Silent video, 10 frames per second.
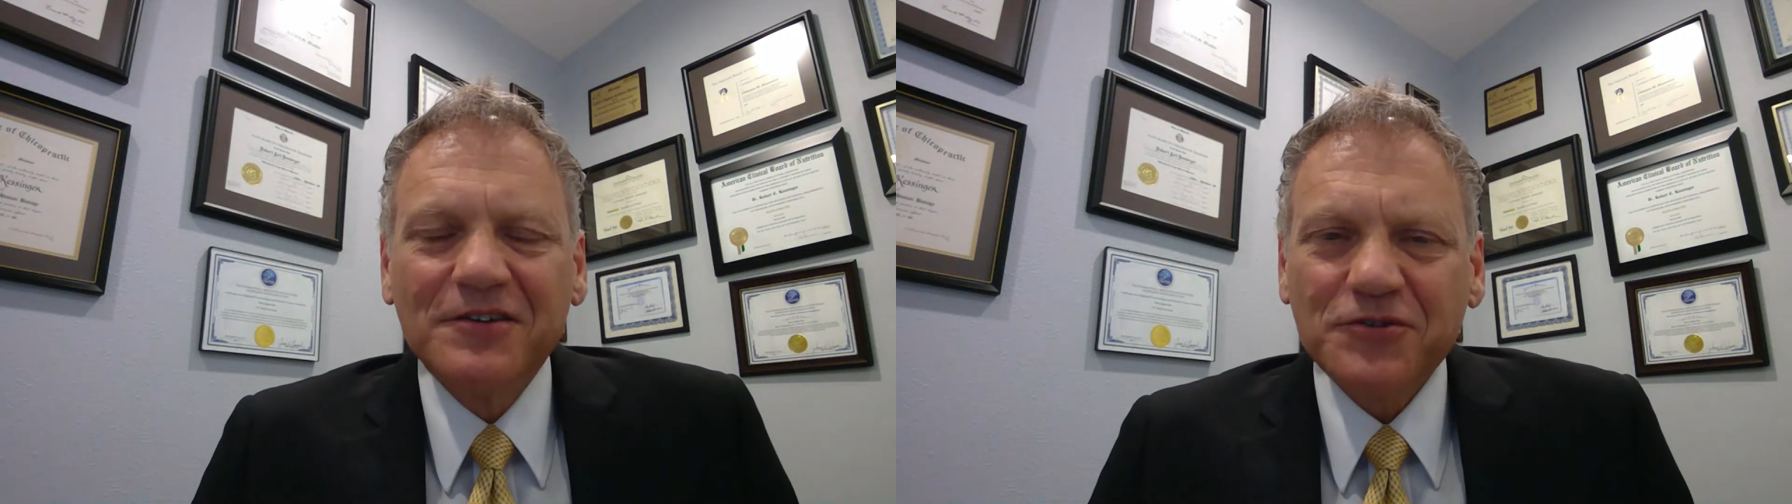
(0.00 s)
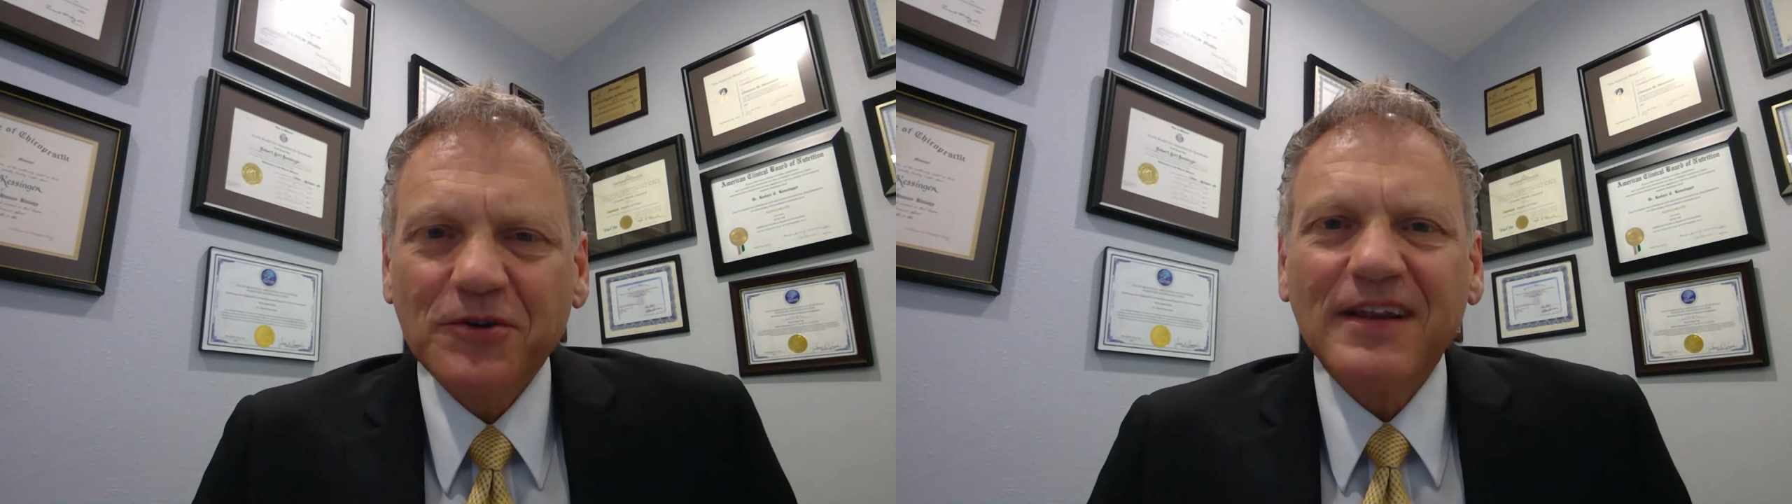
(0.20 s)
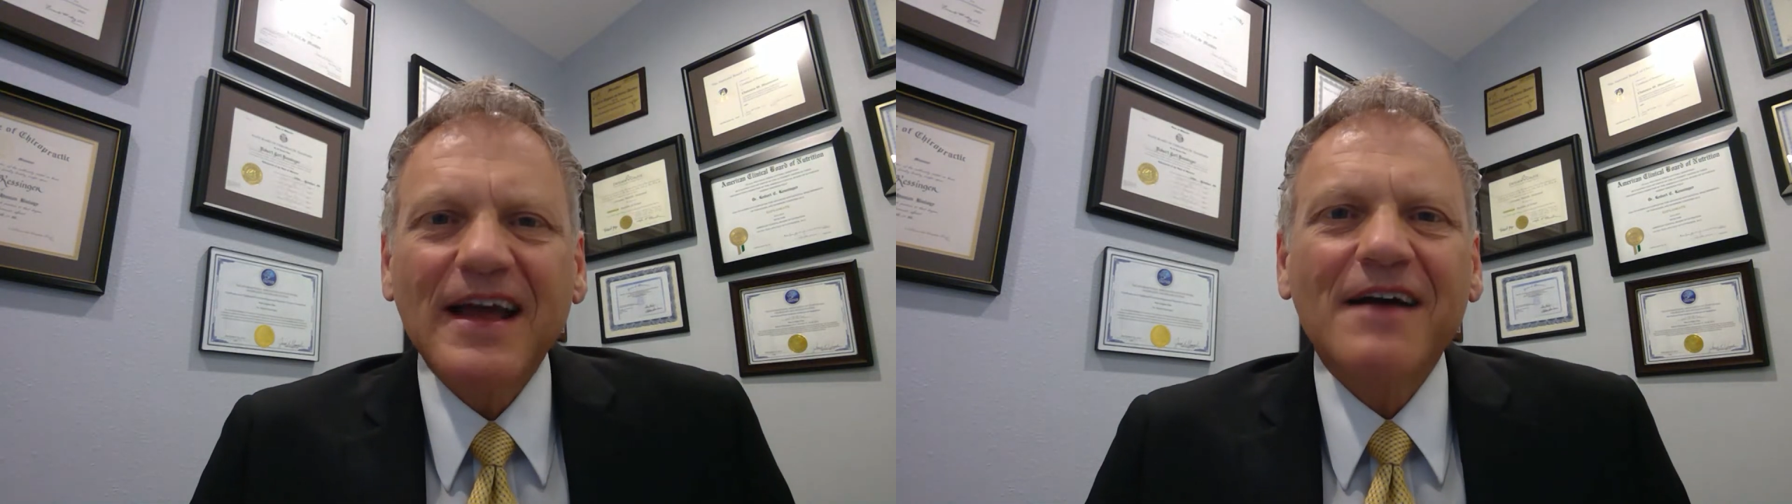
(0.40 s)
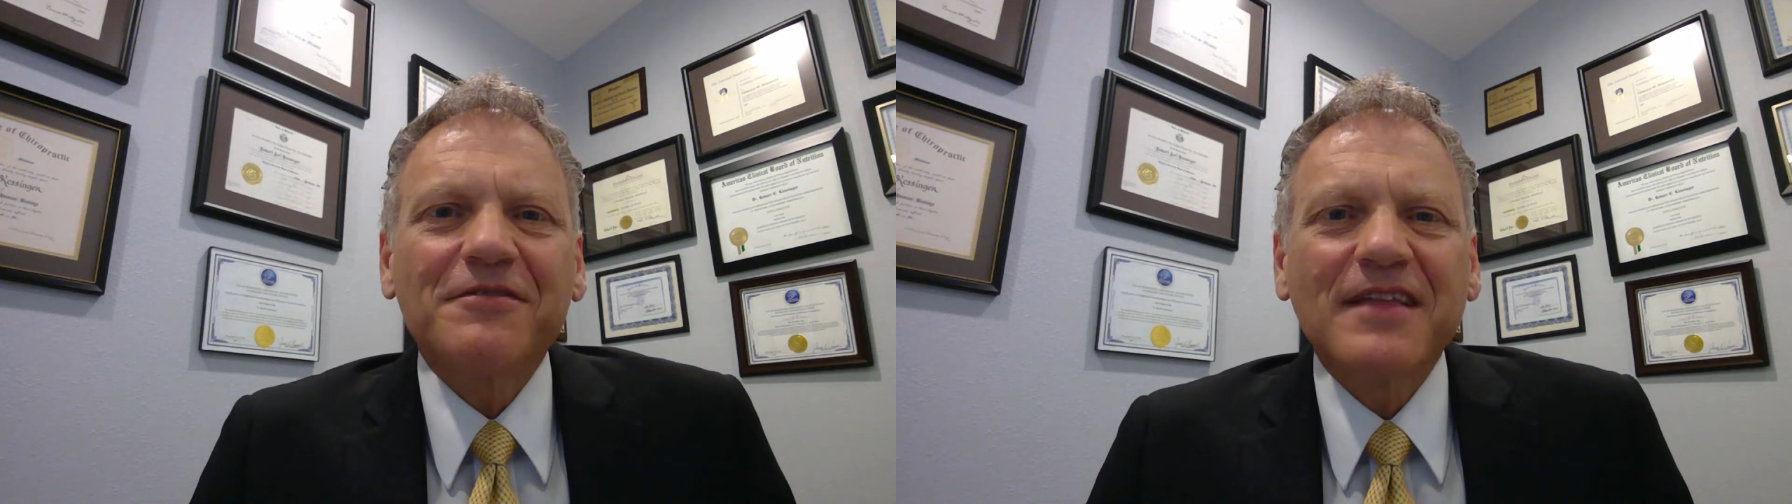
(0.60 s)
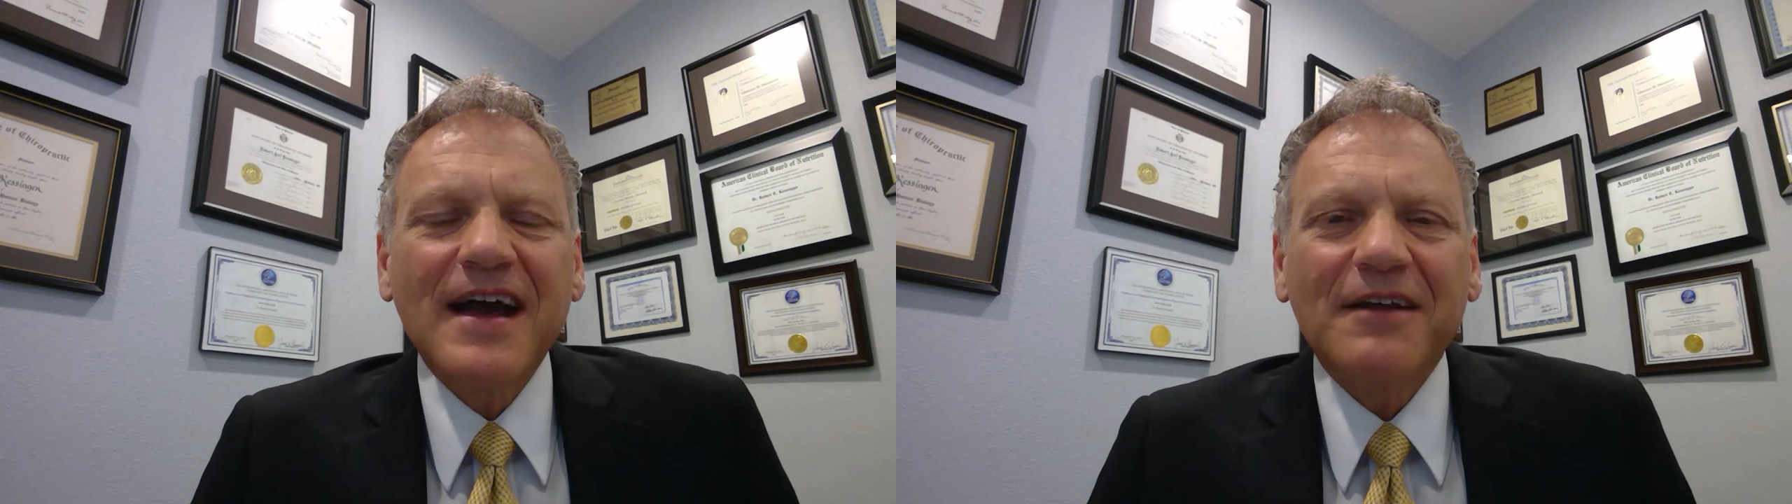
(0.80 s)
Shortly
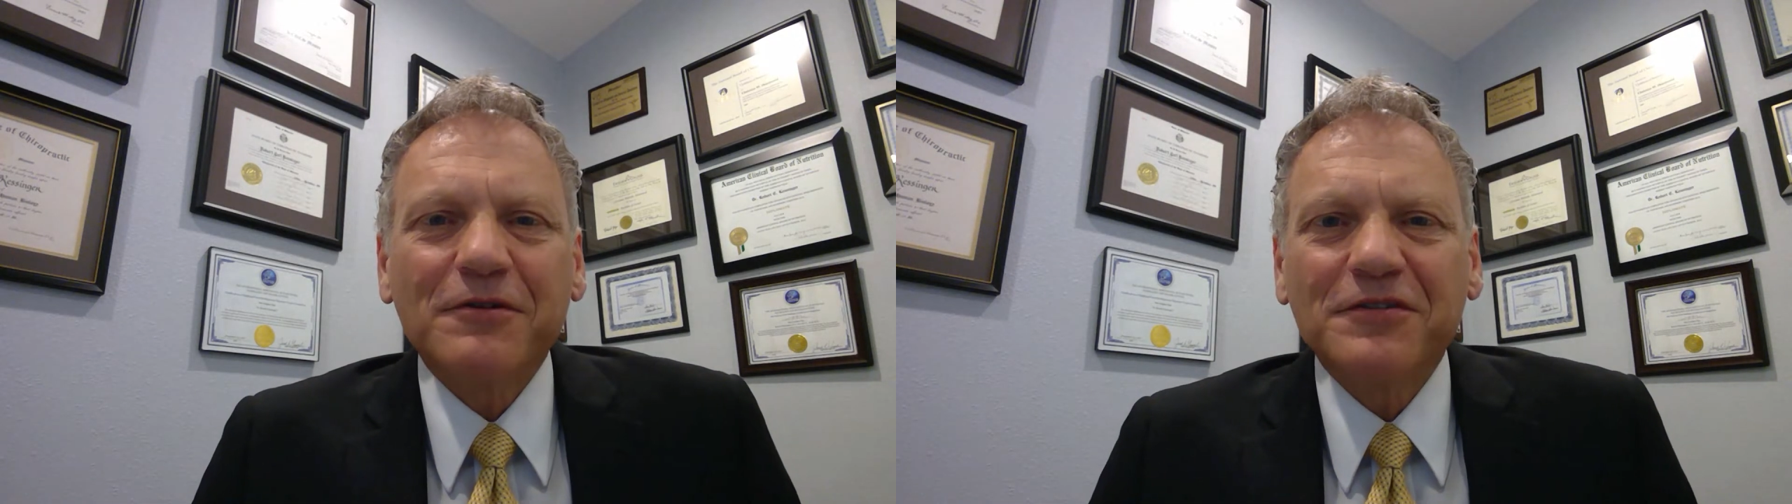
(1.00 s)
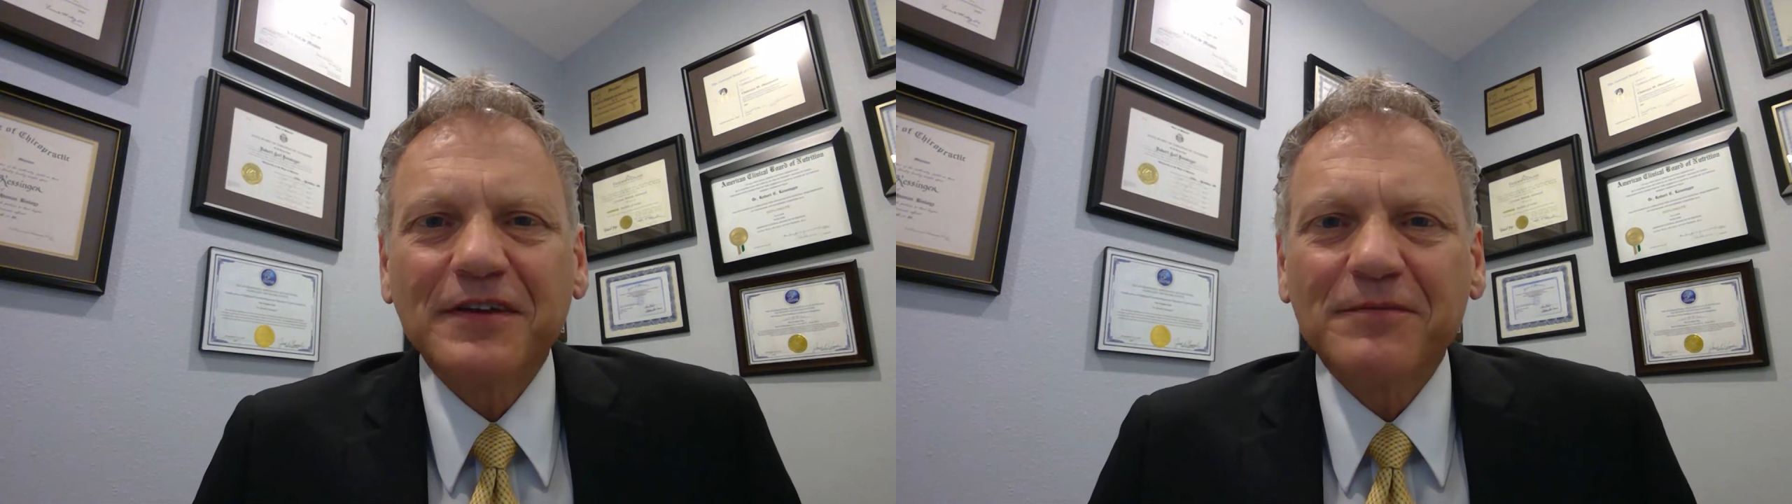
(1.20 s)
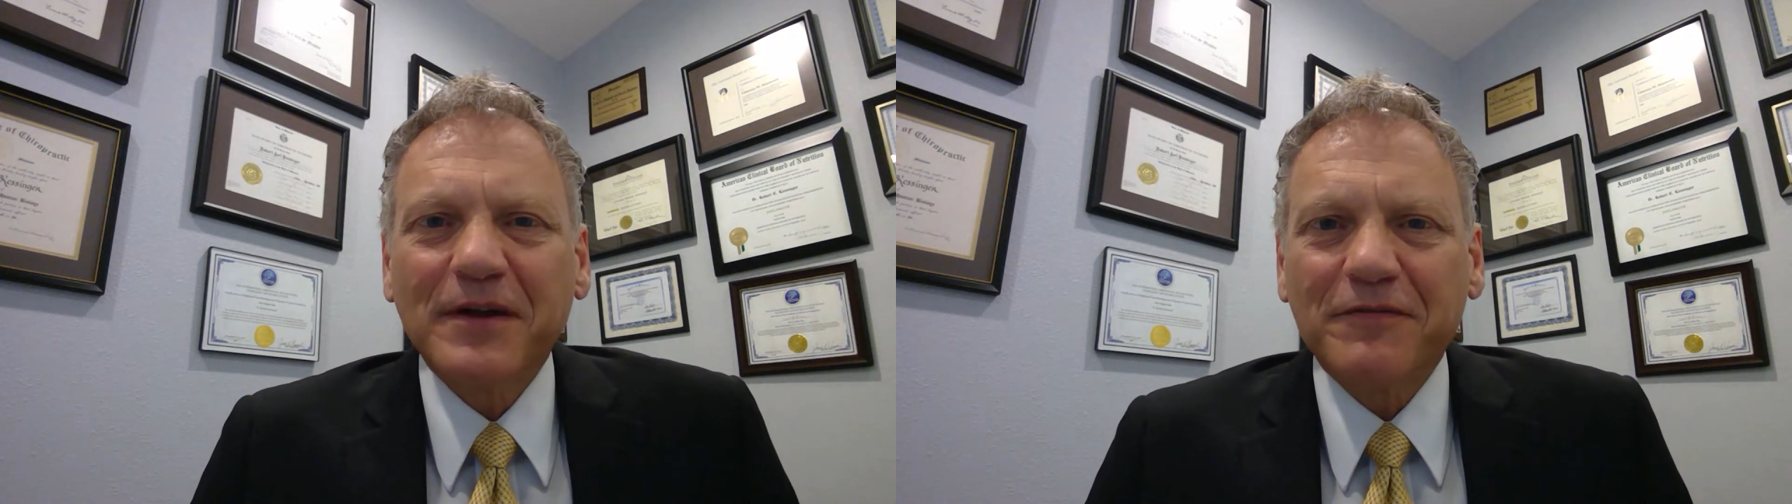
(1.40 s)
after that, I received my